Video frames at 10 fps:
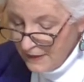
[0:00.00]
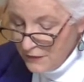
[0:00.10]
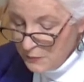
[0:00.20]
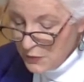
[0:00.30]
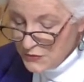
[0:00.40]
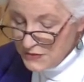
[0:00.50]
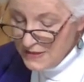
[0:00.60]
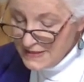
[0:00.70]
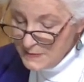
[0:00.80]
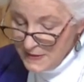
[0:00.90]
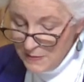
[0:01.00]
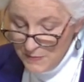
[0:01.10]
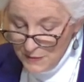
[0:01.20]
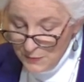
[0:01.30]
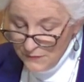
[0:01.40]
The person has been a
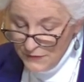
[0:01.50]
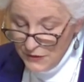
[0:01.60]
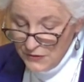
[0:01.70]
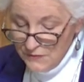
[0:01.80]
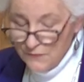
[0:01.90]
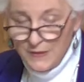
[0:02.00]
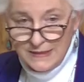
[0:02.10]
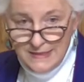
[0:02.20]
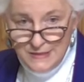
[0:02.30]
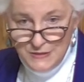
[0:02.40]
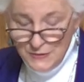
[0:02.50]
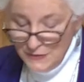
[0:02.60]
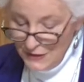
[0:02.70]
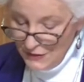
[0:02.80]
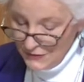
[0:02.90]
member of Union for at least 2
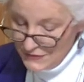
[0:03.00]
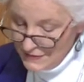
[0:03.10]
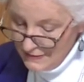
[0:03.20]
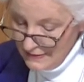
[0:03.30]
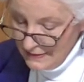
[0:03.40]
years.